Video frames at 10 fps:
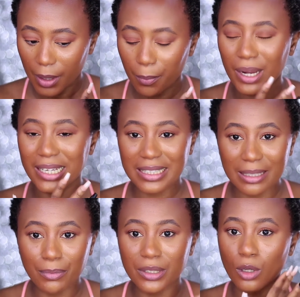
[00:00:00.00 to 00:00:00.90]
but
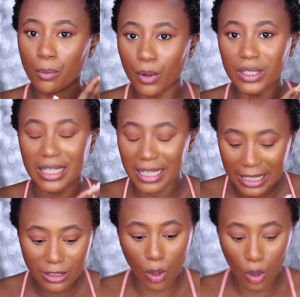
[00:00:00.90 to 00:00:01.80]
this one brought
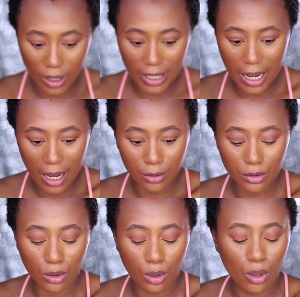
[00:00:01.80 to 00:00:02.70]
less oil
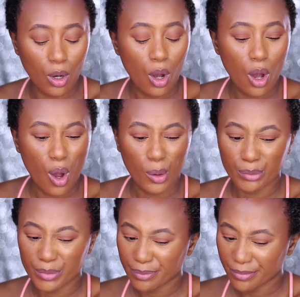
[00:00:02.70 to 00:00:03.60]
out, so
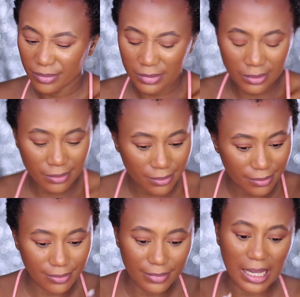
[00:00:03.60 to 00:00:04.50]

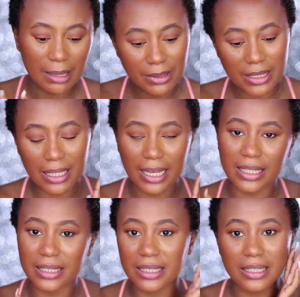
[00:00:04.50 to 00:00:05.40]
I'm still
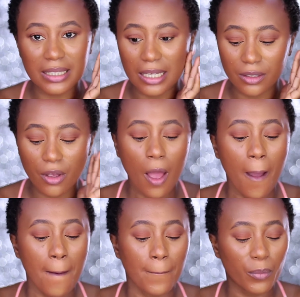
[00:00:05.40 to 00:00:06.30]
like this indecisive
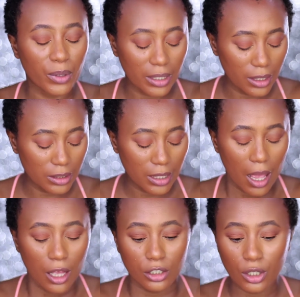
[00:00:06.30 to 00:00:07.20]
with it.
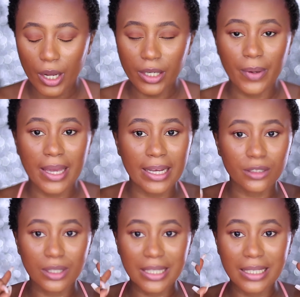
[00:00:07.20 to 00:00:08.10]
So anyway
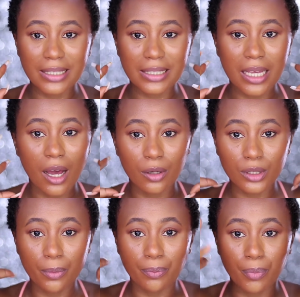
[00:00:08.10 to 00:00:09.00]
guys, so this is how
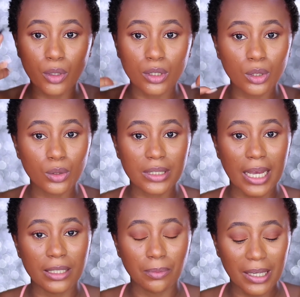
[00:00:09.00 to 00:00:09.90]
they both look
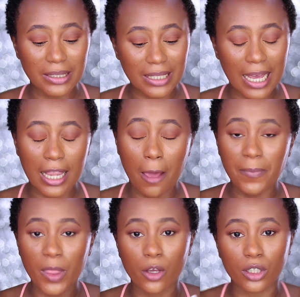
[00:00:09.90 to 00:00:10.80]
side by side. Let
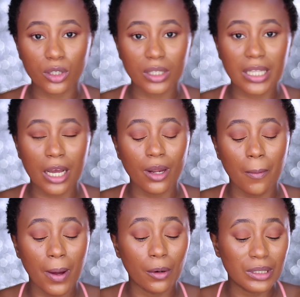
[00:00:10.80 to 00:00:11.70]
me know your thought down
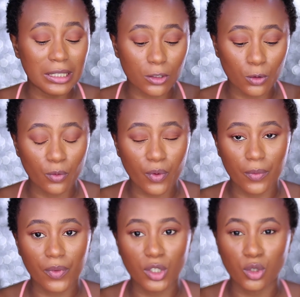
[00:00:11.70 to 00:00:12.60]
about these two
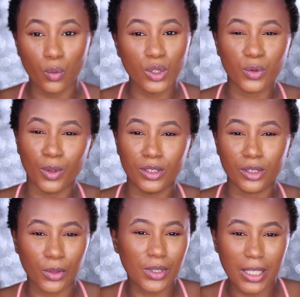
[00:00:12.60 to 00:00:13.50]
foundations. Which
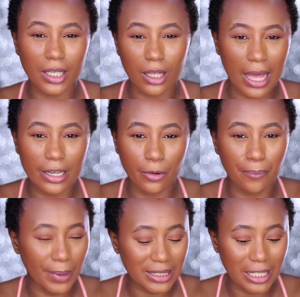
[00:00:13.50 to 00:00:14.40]
one do you think had a
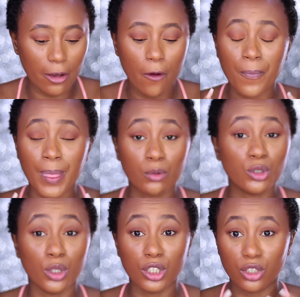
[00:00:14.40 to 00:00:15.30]
better?
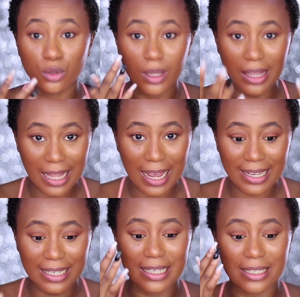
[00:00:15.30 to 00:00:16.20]
Which one did you
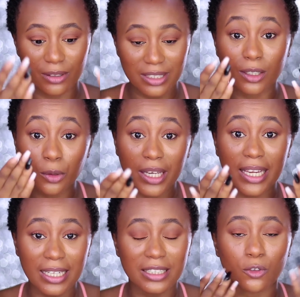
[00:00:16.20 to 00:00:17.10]
like
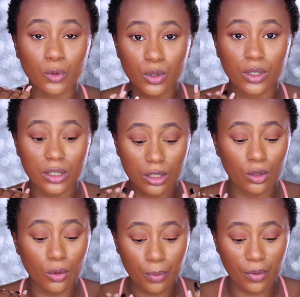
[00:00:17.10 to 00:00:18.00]
looking at it? Which one
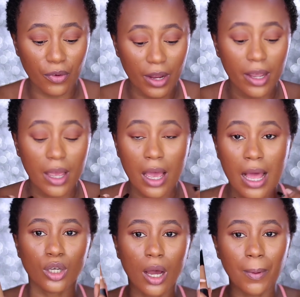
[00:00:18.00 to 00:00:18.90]
did you prefer?
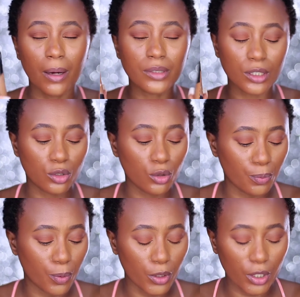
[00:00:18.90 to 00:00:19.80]
So about these
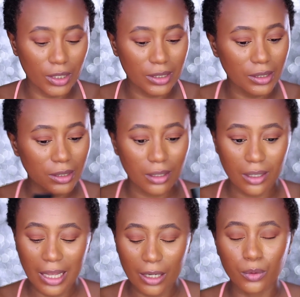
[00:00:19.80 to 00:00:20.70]
two products,
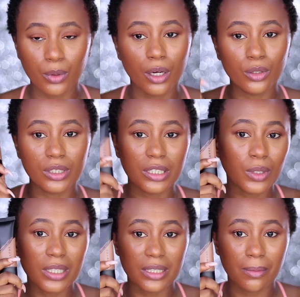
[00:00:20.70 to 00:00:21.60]
like we all know, this
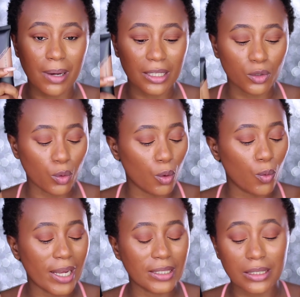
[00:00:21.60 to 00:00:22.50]
one is the matte
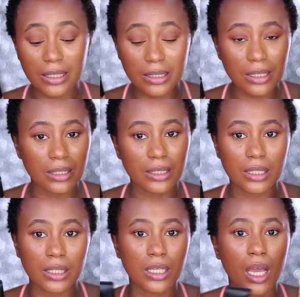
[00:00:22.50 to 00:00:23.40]
one, while this is
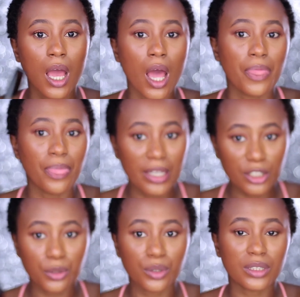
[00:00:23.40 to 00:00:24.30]
the
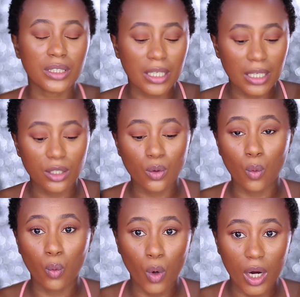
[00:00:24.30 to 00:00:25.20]
natural
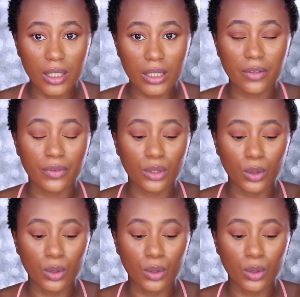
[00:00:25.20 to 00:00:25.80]
skin one, even